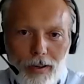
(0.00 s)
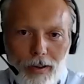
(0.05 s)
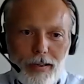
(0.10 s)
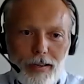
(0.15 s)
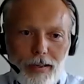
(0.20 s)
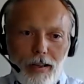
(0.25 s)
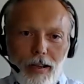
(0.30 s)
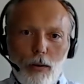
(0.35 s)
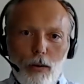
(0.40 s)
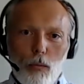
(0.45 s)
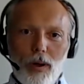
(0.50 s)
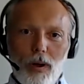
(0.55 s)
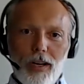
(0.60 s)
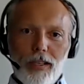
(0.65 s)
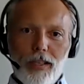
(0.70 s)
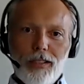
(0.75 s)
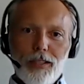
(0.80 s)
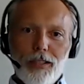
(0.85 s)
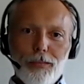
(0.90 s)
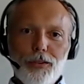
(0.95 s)
all and uh,
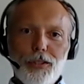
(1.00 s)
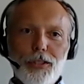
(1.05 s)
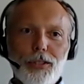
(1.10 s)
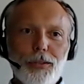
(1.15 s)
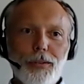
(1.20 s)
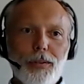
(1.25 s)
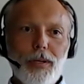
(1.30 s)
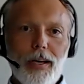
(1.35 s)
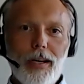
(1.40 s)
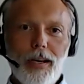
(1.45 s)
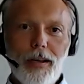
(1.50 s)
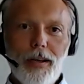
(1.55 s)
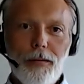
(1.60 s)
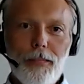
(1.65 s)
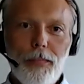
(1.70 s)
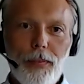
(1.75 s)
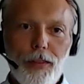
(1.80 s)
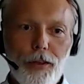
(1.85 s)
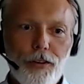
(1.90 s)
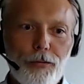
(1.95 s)
welcome to uh,
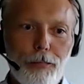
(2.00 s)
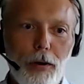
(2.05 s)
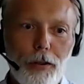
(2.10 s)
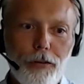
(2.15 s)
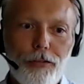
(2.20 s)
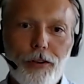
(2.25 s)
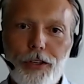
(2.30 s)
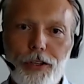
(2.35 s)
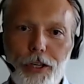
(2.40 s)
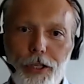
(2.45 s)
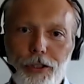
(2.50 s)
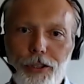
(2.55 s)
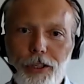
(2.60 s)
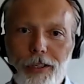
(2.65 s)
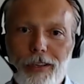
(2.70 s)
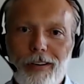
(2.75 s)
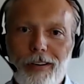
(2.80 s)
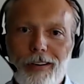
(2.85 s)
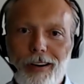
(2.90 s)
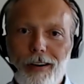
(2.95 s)
this month's
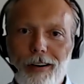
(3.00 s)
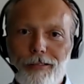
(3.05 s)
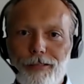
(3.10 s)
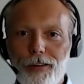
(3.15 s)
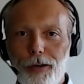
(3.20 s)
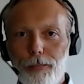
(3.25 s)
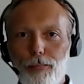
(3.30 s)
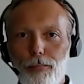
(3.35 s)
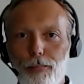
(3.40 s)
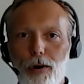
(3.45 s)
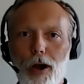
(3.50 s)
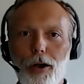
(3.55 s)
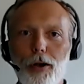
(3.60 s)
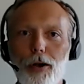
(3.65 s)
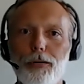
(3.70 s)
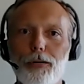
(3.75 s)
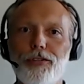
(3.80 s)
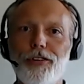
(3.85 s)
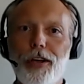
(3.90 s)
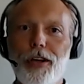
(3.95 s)
edition of um,
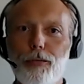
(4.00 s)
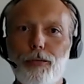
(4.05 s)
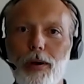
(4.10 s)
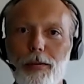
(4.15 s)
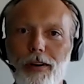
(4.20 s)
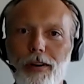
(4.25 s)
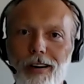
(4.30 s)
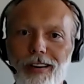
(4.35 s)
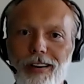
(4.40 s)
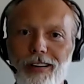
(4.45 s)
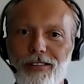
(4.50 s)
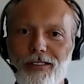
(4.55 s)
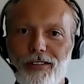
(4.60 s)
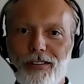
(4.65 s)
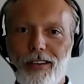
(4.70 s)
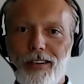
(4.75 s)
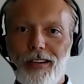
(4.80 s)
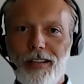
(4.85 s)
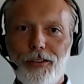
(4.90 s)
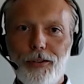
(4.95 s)
Tech Webinars.
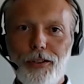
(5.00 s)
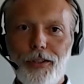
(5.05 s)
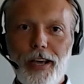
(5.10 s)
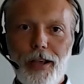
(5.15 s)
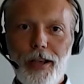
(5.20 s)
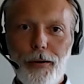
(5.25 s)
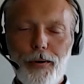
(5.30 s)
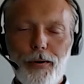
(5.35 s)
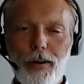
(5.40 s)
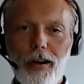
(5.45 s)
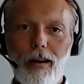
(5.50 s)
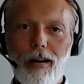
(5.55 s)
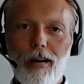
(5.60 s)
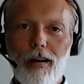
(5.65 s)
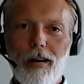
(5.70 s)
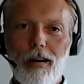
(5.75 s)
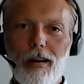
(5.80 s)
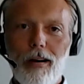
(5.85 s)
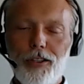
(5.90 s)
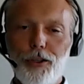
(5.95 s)
Uh, today we
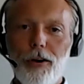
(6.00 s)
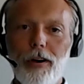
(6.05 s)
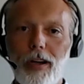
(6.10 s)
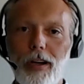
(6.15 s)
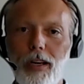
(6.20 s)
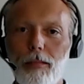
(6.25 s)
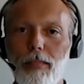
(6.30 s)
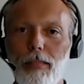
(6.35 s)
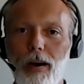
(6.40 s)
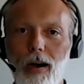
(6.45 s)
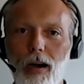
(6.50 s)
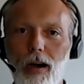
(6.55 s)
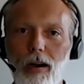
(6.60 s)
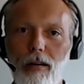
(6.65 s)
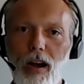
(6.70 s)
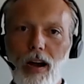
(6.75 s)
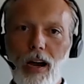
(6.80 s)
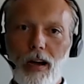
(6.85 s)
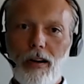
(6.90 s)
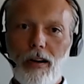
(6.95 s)
are joined
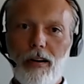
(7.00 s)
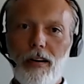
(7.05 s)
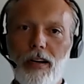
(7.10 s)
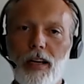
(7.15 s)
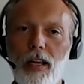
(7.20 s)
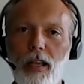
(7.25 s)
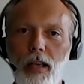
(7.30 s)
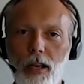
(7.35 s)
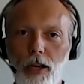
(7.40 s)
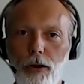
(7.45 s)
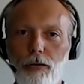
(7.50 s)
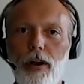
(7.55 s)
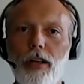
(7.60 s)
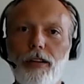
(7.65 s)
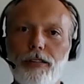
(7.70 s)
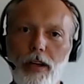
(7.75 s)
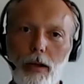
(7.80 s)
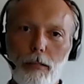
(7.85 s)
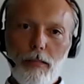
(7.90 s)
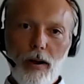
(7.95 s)
by our
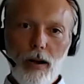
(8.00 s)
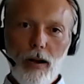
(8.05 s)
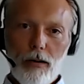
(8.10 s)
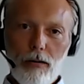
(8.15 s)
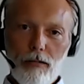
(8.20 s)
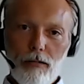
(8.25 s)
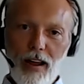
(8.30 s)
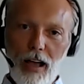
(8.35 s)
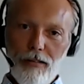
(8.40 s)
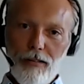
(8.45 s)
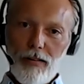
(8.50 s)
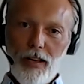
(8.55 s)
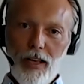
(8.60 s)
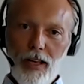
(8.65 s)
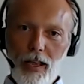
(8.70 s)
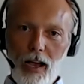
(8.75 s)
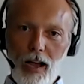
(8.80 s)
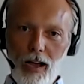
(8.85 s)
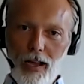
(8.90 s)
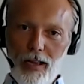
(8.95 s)
great tech partner, Raffle
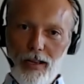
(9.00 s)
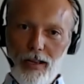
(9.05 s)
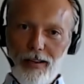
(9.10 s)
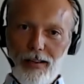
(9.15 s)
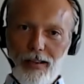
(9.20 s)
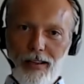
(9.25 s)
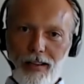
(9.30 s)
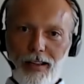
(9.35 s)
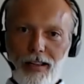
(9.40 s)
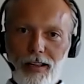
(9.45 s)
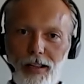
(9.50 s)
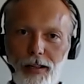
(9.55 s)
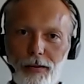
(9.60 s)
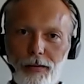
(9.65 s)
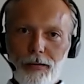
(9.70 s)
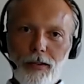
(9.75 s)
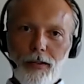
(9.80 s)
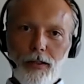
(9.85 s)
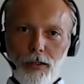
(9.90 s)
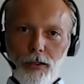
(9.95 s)
AI, uh,
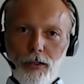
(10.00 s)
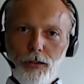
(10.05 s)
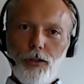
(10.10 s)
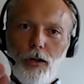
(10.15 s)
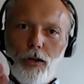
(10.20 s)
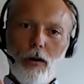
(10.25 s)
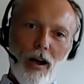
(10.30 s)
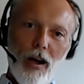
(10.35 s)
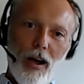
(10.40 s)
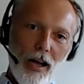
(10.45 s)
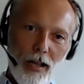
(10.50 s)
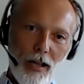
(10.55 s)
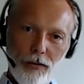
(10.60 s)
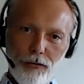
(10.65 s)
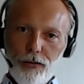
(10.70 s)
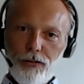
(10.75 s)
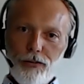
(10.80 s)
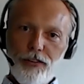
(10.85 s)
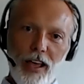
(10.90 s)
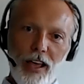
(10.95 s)
Johan,
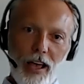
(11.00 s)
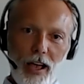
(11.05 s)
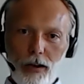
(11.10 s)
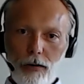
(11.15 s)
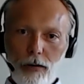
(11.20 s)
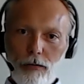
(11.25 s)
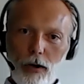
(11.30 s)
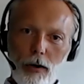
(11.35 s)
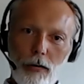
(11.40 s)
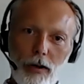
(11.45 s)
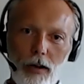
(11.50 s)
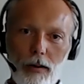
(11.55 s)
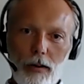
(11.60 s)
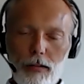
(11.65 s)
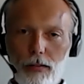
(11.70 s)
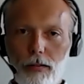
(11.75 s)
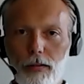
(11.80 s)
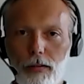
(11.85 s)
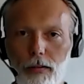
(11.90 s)
Susanne and Rohit.